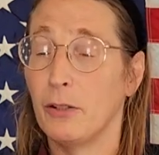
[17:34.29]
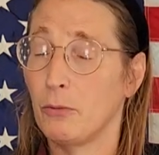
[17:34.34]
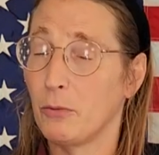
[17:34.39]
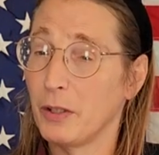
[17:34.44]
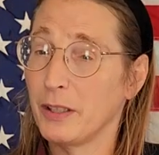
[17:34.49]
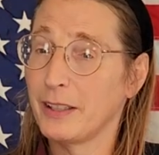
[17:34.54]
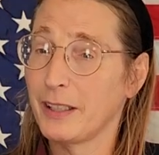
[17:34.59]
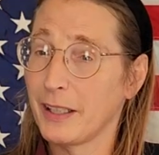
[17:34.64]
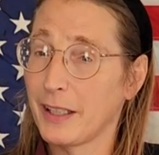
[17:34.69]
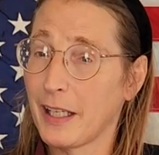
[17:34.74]

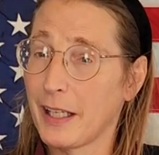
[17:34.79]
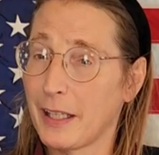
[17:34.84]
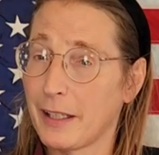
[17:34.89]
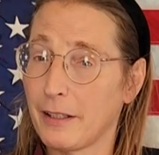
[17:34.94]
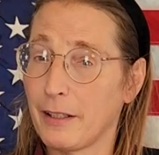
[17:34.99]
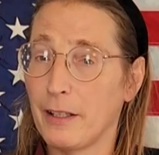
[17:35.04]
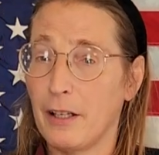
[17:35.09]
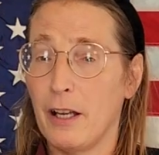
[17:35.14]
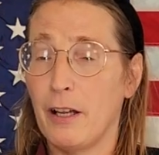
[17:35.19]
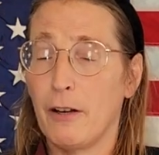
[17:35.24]
Once
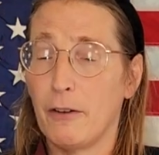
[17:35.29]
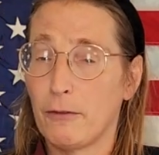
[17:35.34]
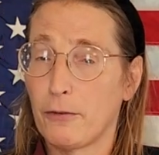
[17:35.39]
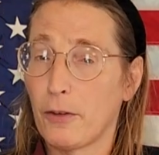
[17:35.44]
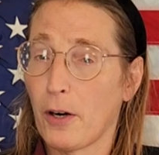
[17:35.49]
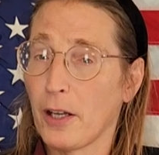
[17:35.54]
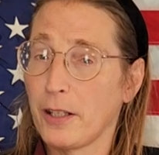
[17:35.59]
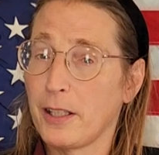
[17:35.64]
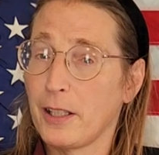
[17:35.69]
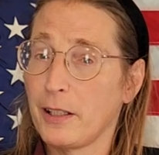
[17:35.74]
again,
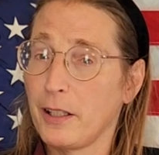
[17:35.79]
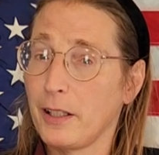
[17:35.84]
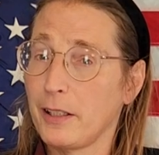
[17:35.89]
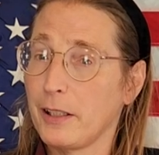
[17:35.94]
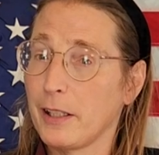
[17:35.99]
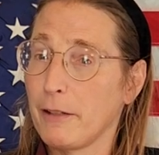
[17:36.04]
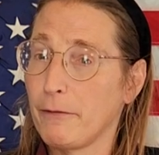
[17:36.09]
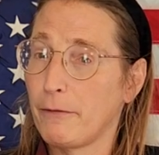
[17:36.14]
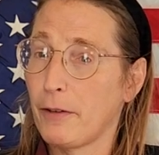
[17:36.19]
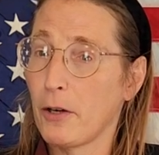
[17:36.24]

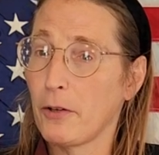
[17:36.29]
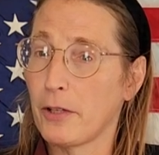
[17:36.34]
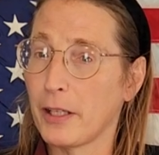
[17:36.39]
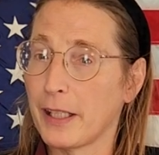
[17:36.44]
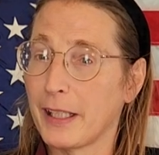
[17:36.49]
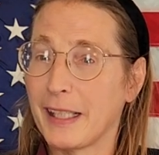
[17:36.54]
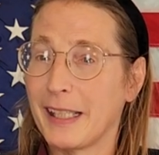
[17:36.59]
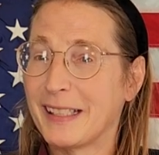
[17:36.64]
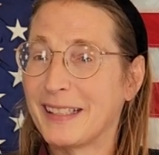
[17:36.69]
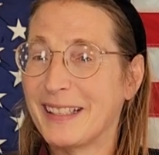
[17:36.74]
fraudulently
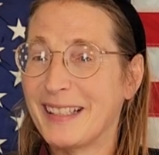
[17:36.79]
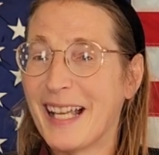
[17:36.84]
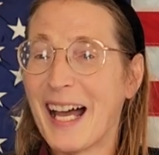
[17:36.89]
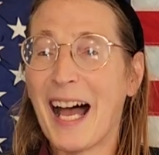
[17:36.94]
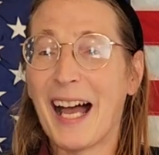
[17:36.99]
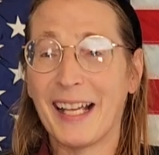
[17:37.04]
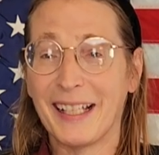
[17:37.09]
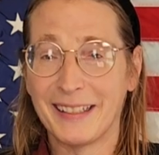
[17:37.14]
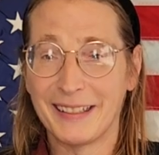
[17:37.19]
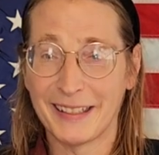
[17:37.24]
voting is
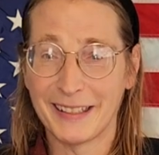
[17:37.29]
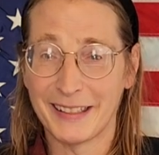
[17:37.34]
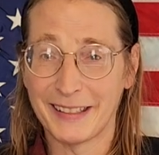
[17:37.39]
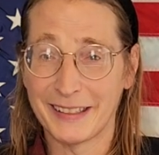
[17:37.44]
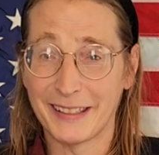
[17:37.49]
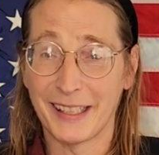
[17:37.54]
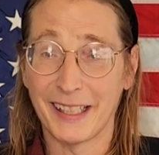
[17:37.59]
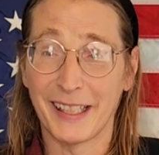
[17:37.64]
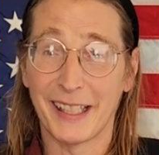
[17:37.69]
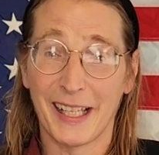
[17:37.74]
not as
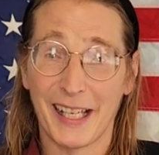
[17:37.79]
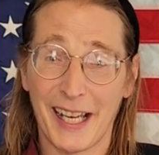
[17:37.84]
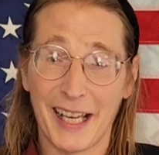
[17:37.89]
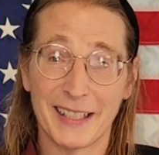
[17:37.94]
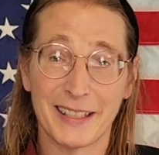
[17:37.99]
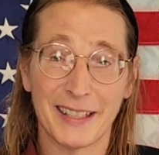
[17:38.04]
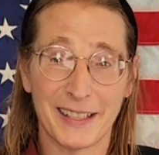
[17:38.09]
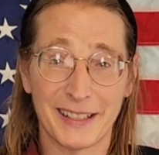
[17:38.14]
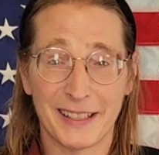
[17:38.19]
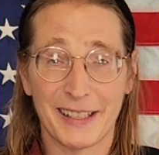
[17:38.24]
easy
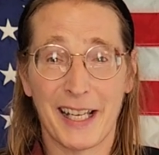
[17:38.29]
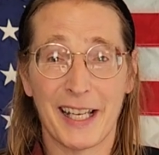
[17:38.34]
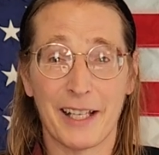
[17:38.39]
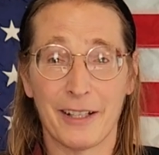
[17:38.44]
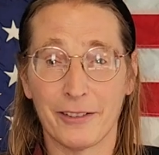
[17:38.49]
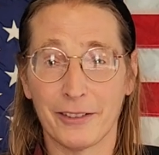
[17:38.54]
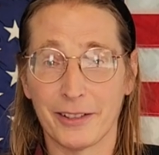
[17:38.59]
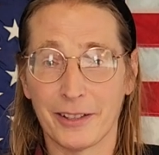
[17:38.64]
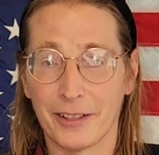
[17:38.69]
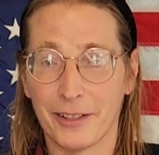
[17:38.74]
as it
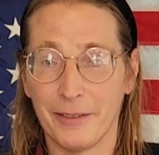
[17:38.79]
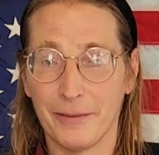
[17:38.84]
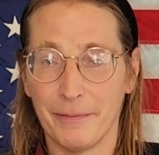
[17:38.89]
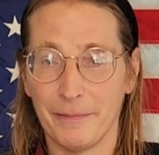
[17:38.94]
sounds.